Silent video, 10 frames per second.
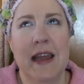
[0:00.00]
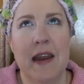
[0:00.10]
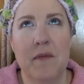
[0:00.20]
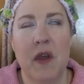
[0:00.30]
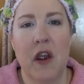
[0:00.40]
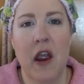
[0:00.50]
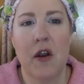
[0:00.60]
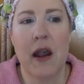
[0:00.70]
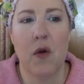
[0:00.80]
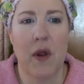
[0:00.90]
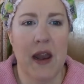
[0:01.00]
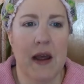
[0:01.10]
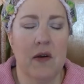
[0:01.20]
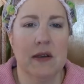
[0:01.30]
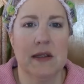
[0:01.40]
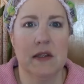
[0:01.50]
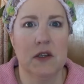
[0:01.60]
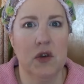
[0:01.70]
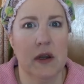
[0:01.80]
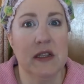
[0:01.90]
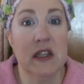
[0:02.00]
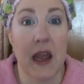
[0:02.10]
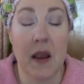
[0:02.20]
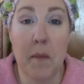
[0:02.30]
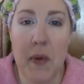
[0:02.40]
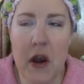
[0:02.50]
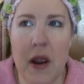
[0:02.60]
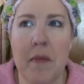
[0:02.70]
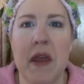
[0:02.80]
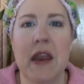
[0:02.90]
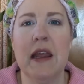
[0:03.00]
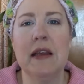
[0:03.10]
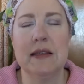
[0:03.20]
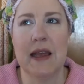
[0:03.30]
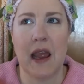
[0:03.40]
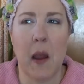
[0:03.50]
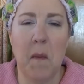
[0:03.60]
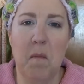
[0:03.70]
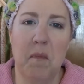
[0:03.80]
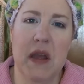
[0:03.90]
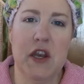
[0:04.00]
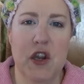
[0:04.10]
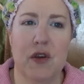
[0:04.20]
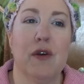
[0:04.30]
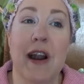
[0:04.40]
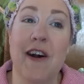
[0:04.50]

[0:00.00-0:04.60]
get them their haircut right now because it's too, it's like bitter. I mean, it is like bitter